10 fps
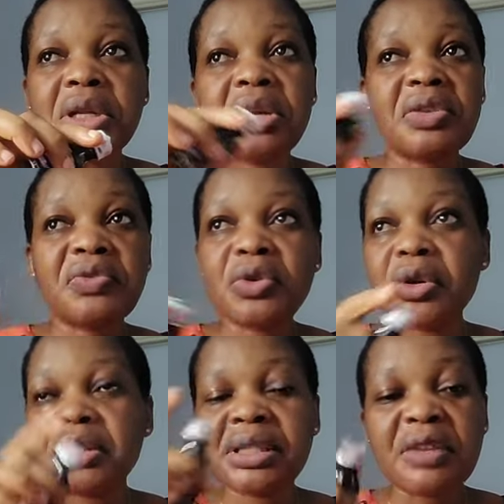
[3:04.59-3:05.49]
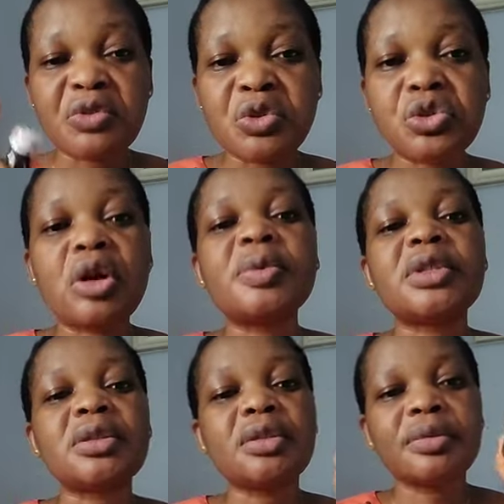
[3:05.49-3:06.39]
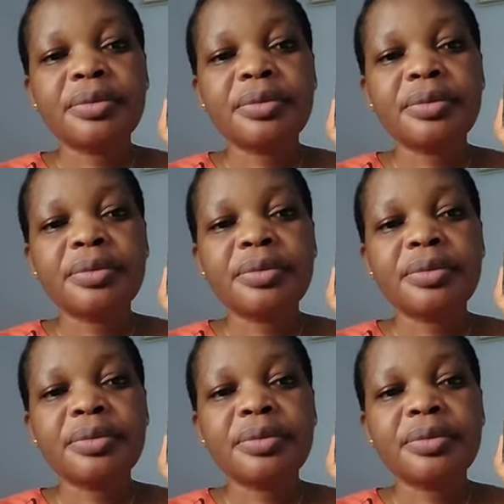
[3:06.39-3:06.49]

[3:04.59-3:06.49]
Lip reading: 3, 4, 7 drops.